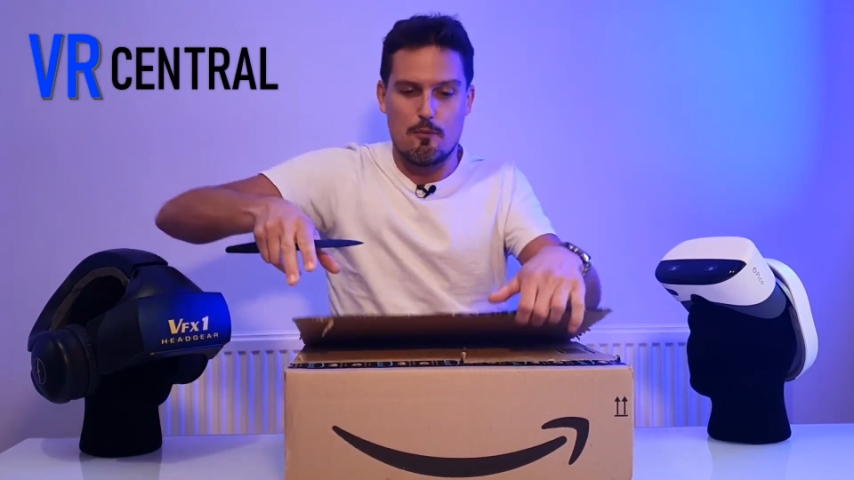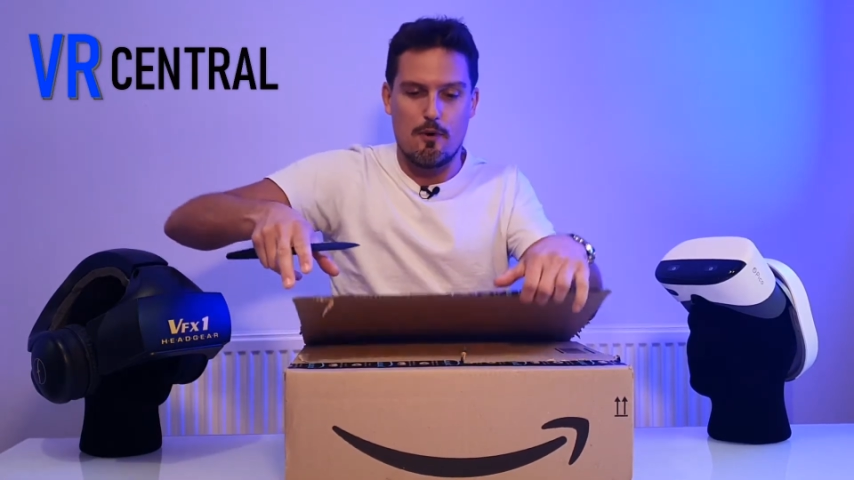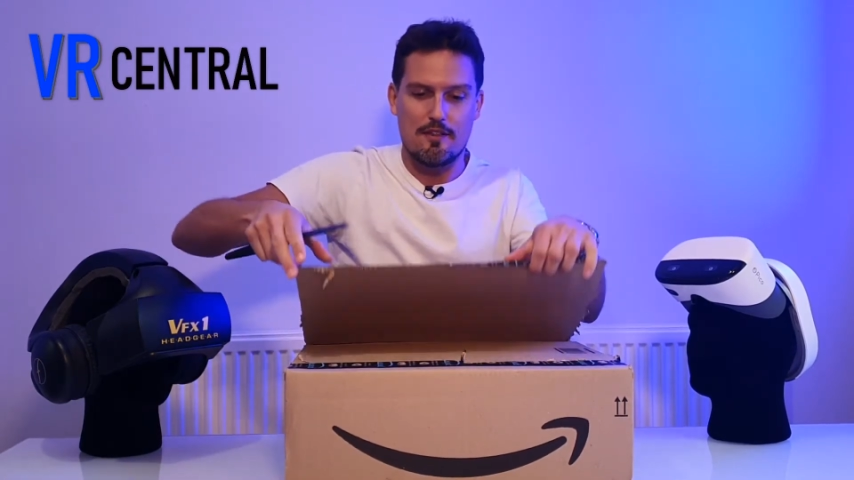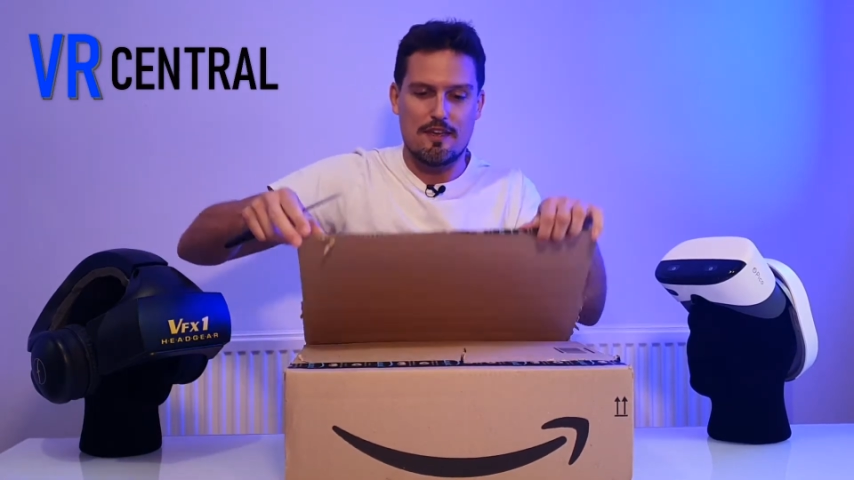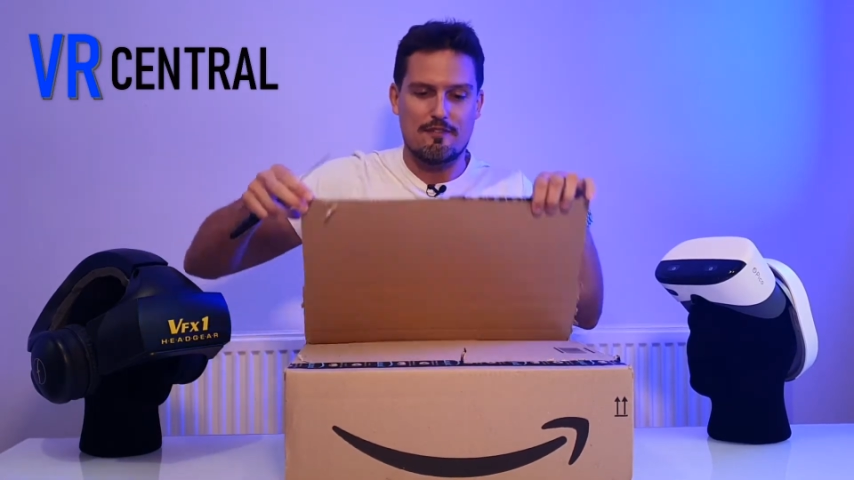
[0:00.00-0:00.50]

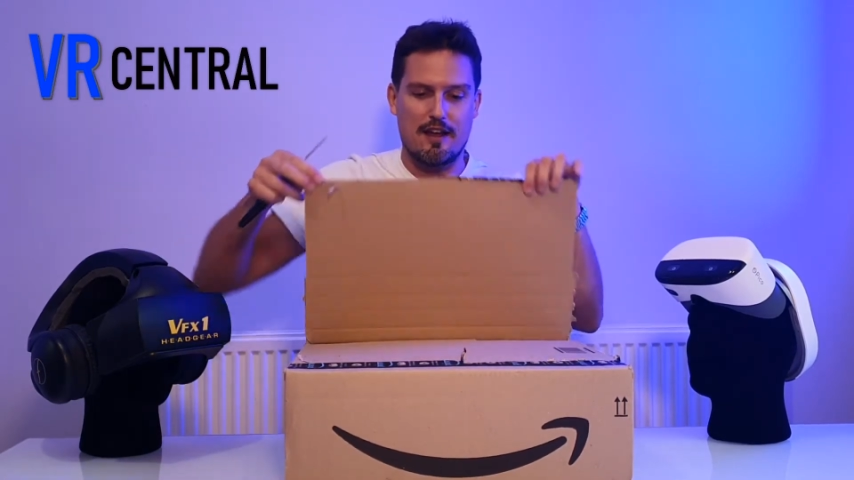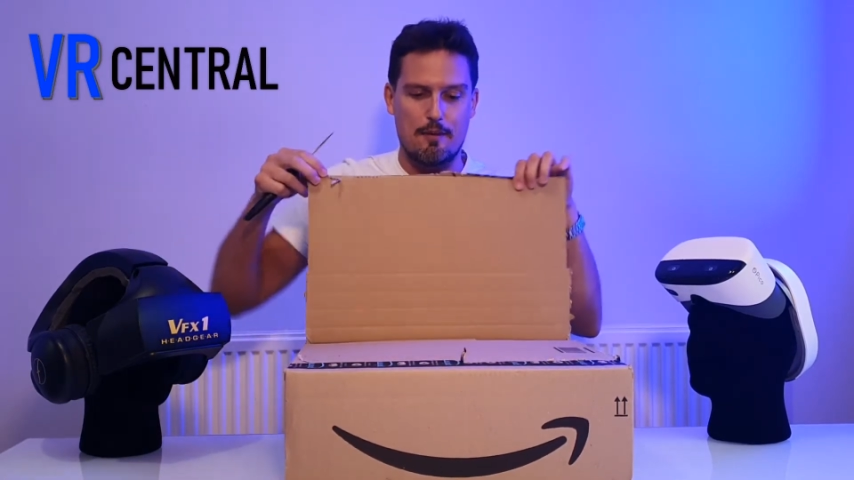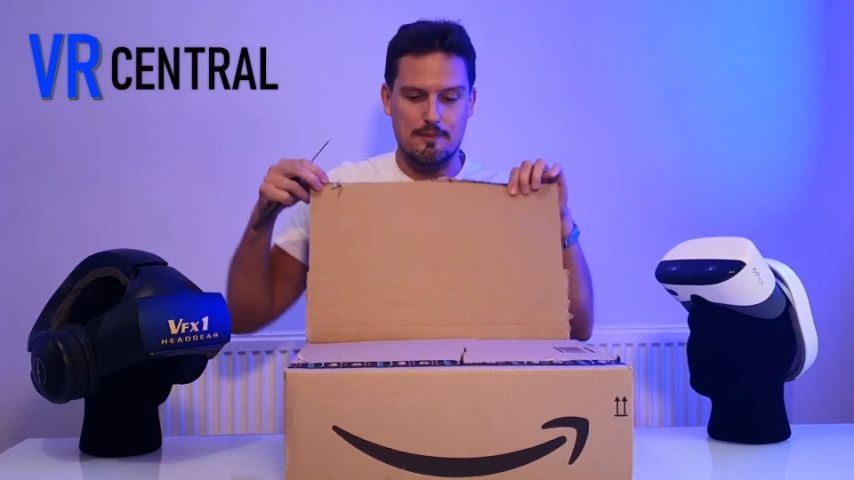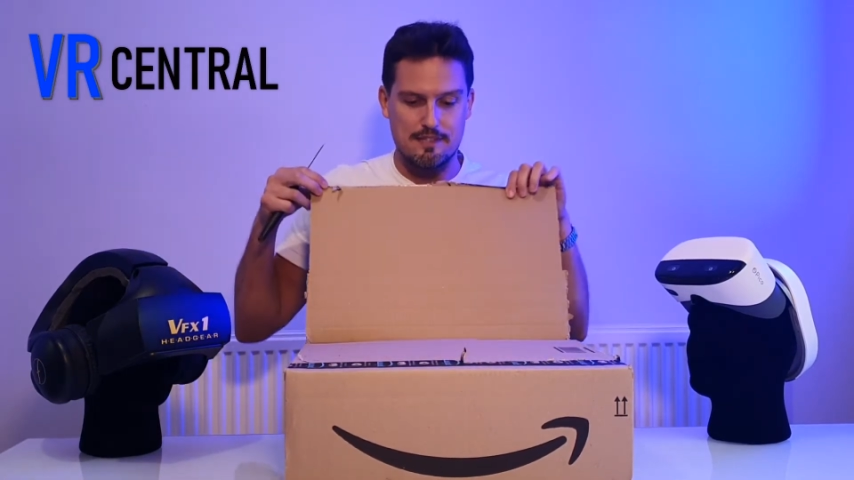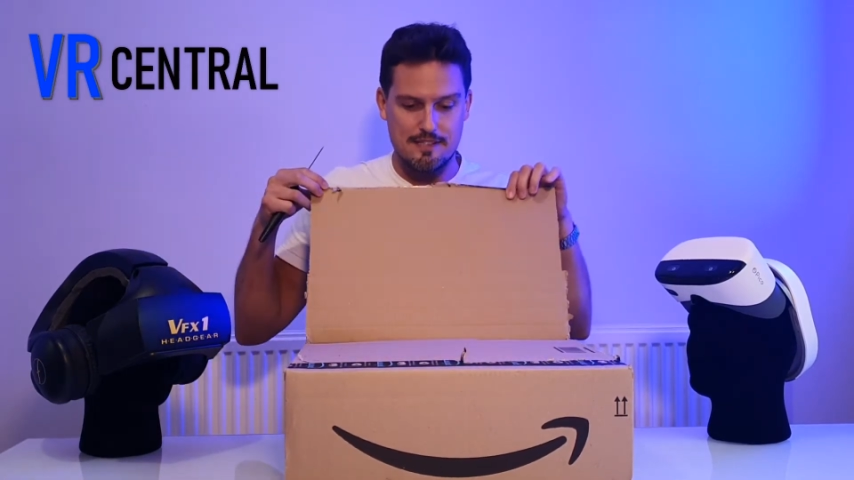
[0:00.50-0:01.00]
what they've
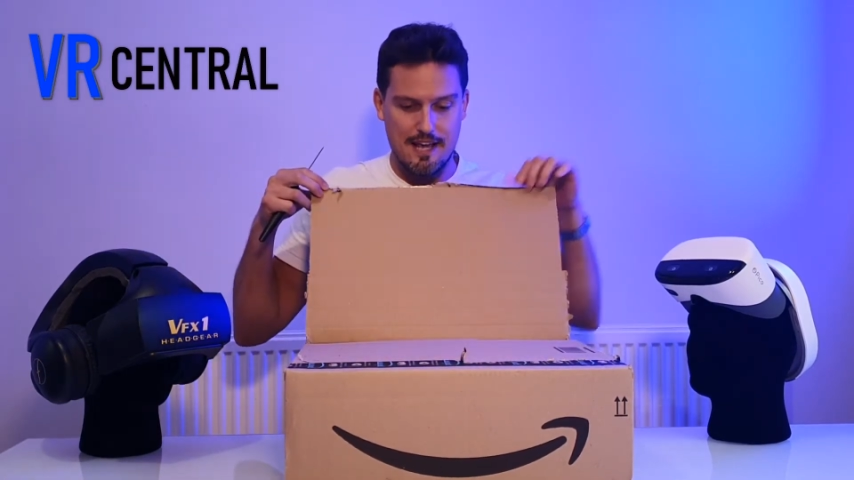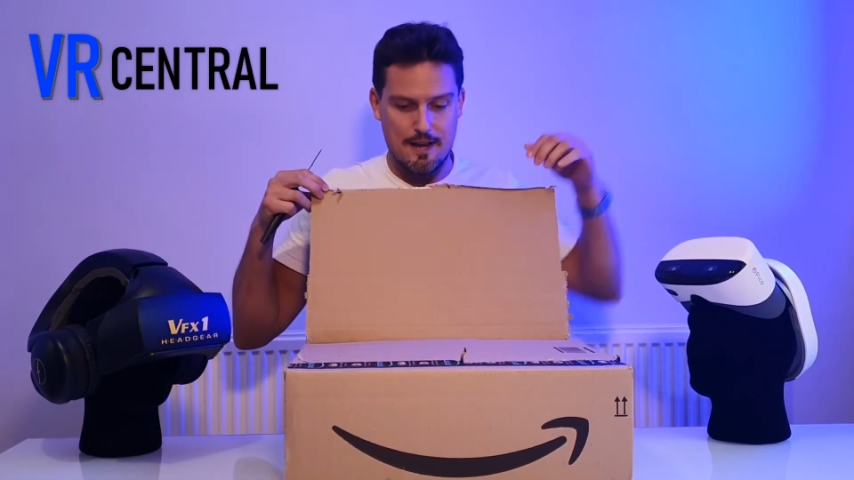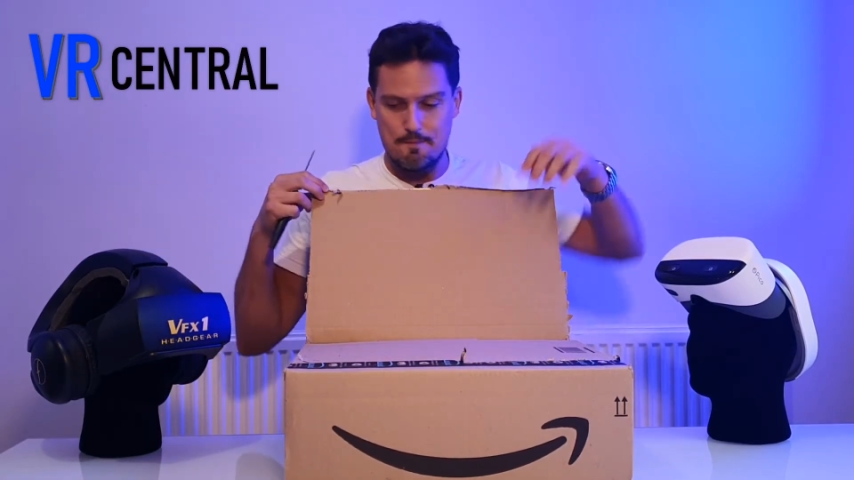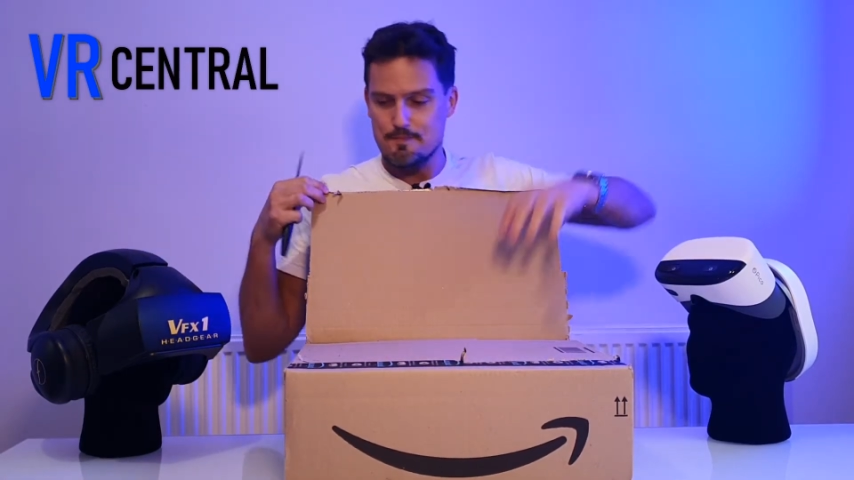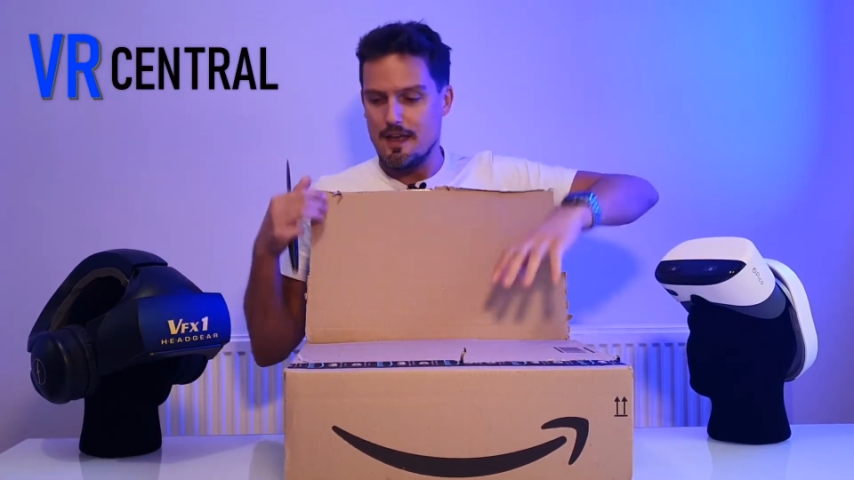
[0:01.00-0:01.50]
kept the
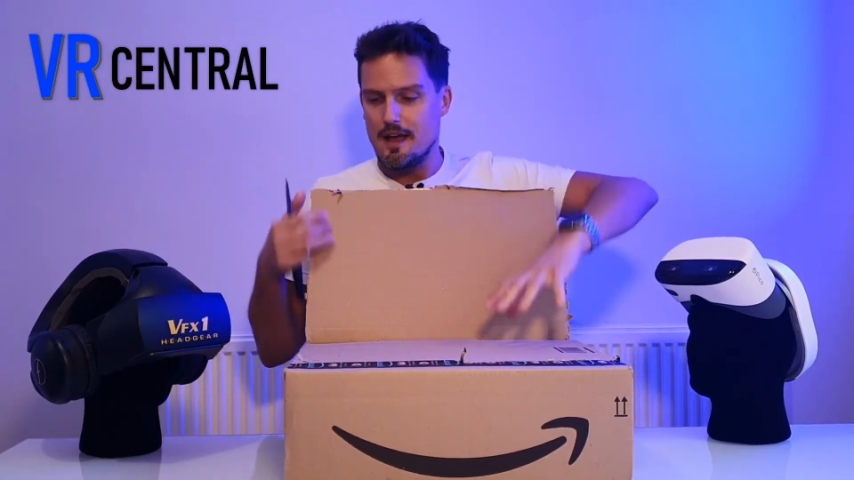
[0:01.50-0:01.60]
same,